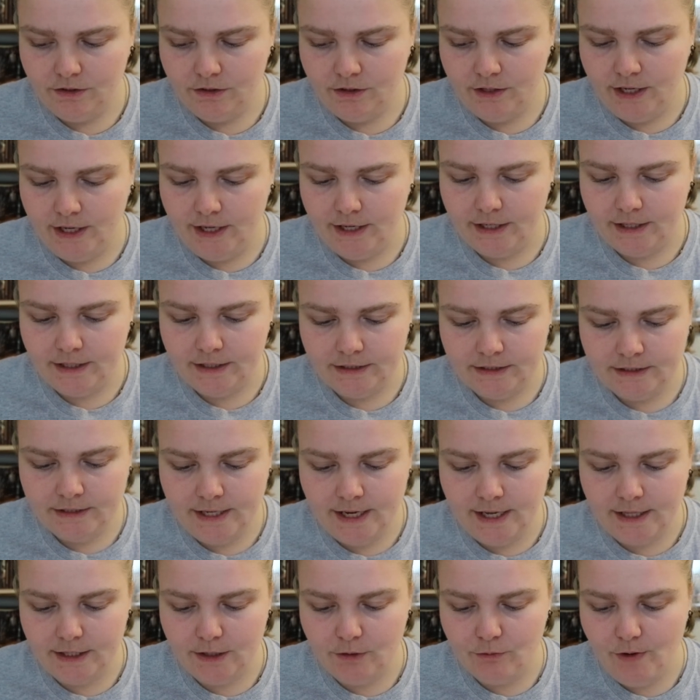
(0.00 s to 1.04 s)
like,
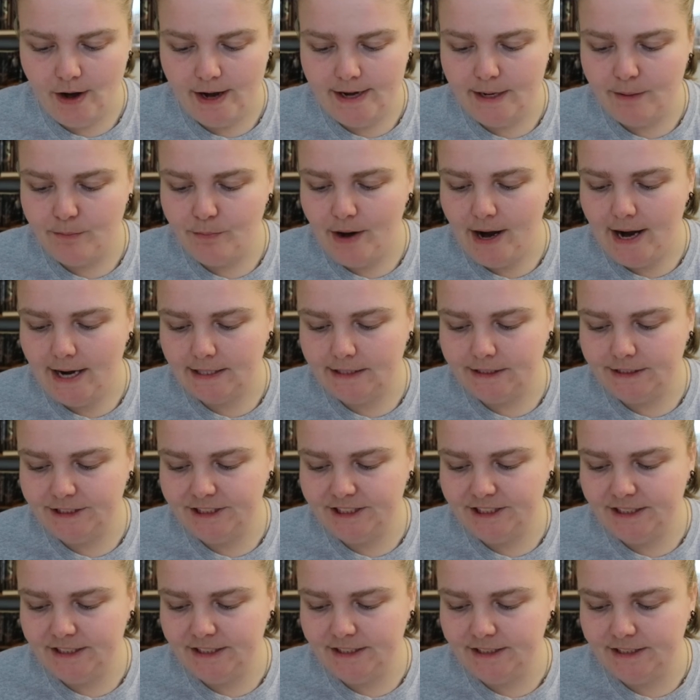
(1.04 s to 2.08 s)
daily writing
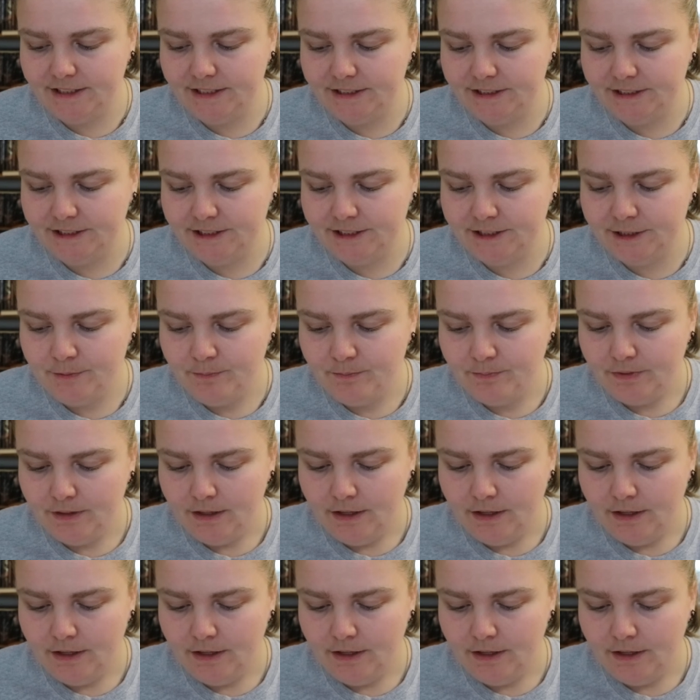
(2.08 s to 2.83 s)
practices,